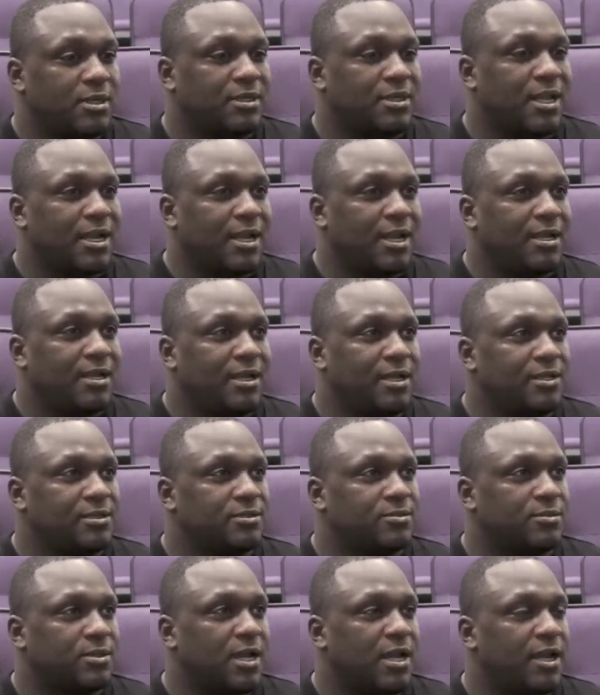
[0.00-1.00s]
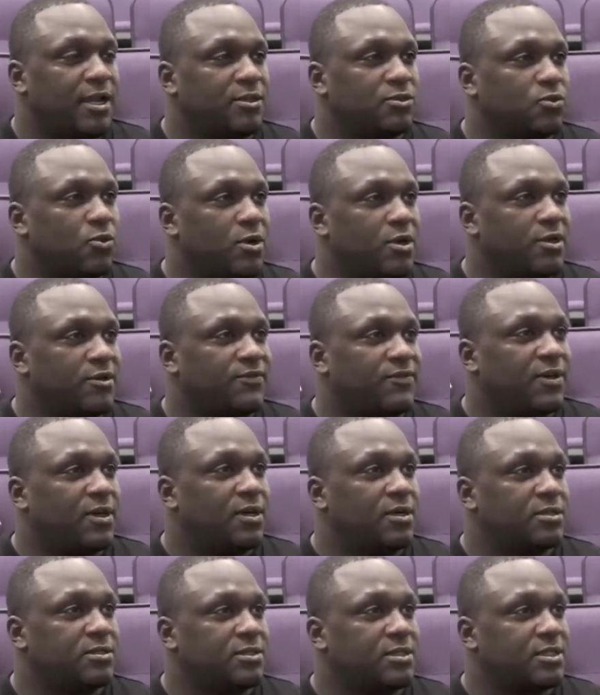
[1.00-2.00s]
I think I did some things well as
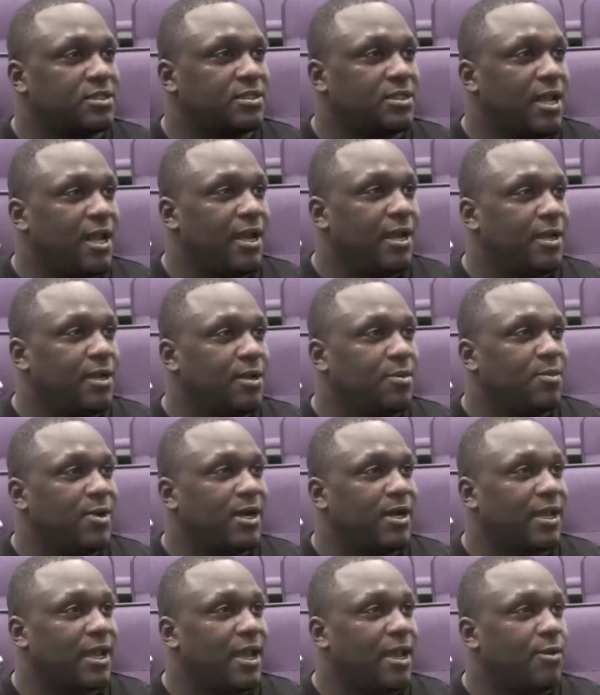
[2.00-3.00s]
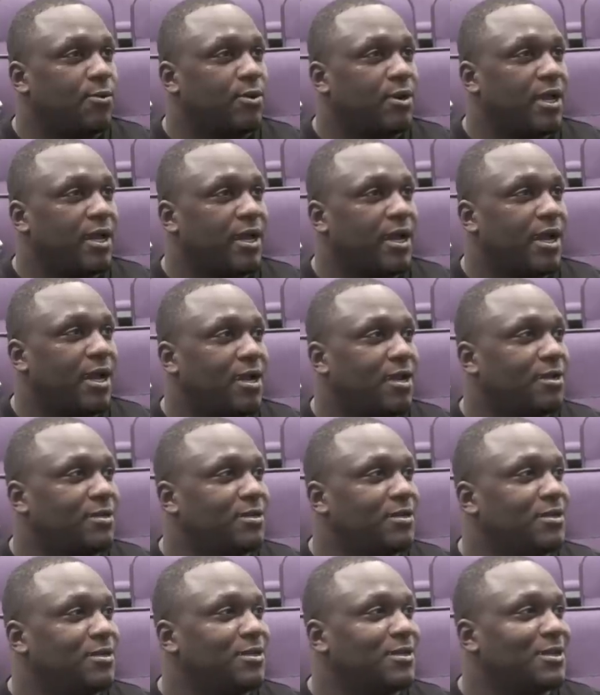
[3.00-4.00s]
far as just standing in my gap when I got out
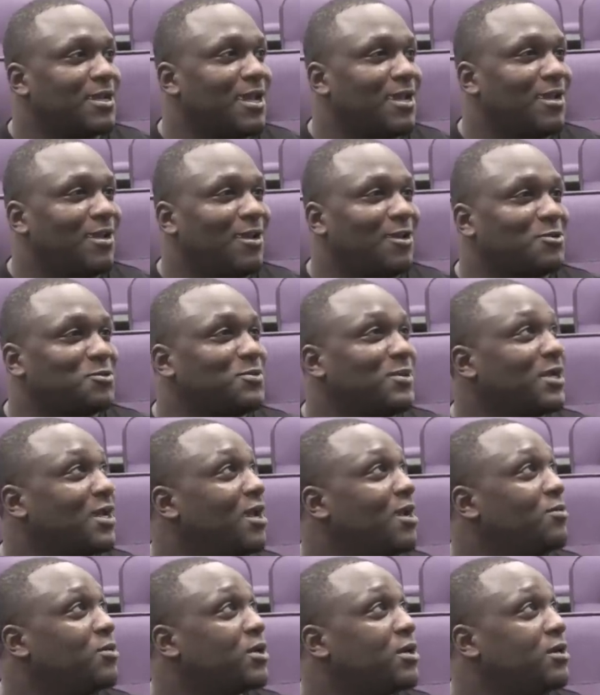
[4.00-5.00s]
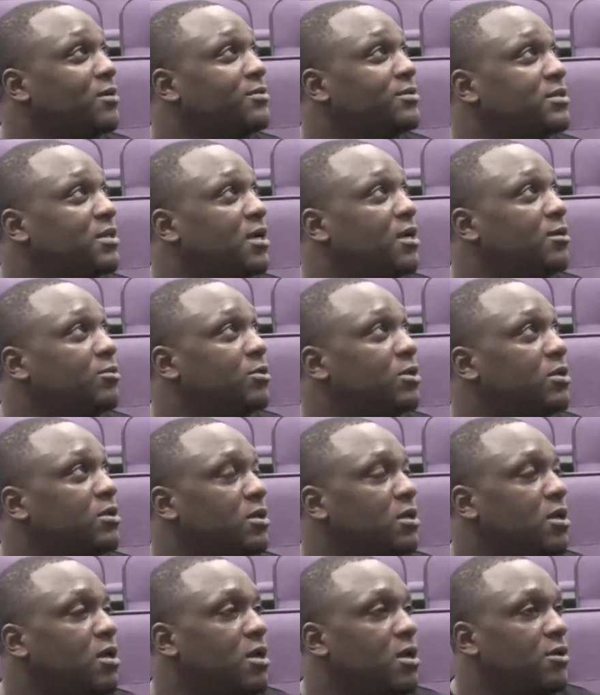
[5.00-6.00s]
there. I kind of lost my gap a couple of times,
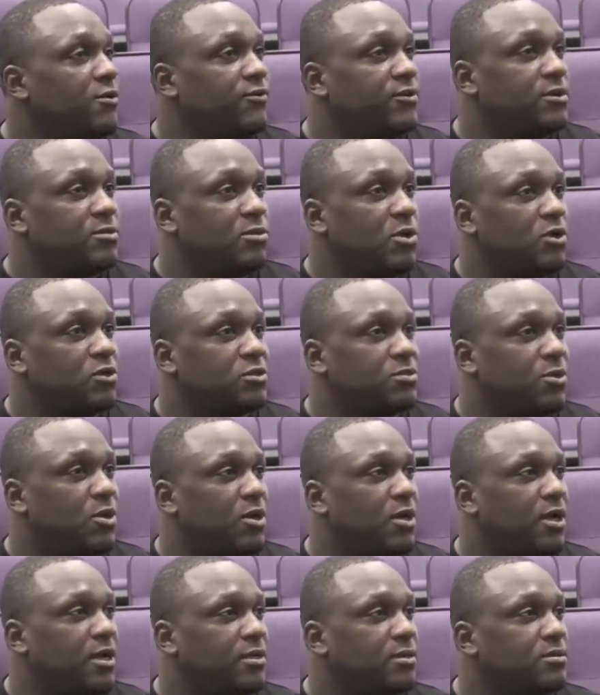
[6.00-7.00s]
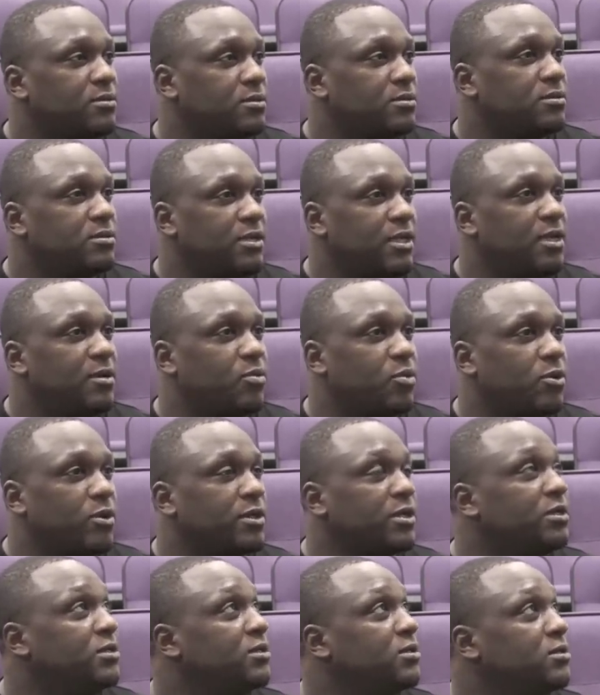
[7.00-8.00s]
but for the most part, I did
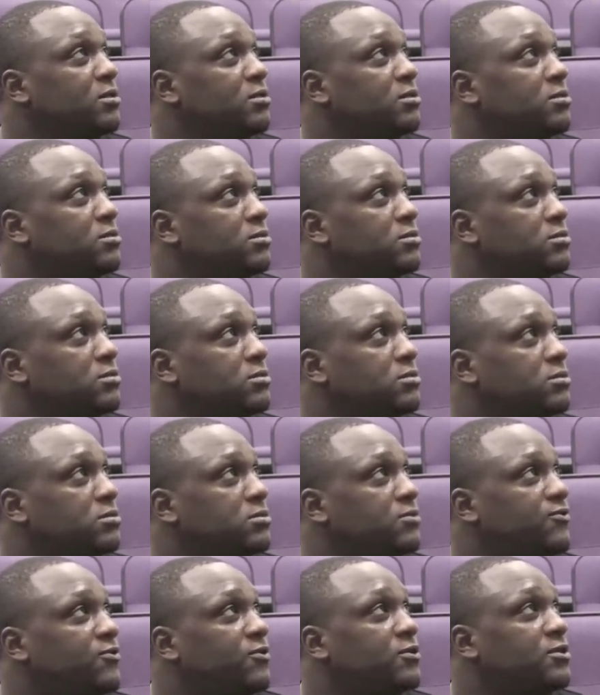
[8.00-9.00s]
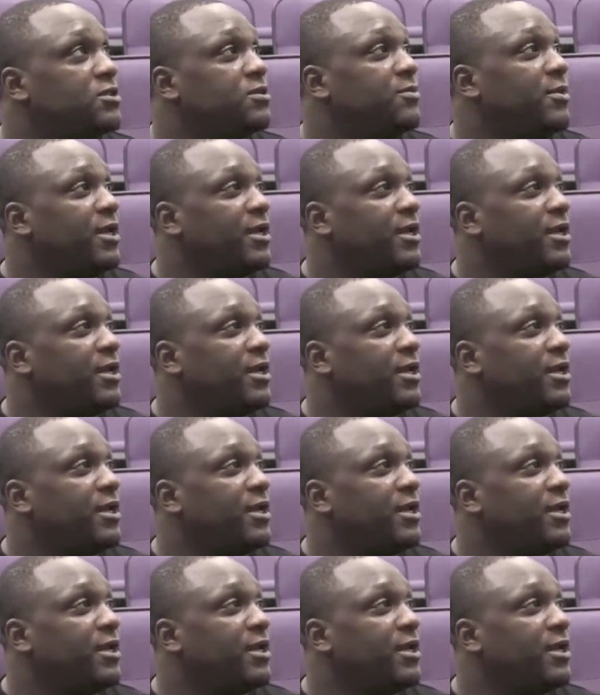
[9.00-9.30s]
pretty good. For, to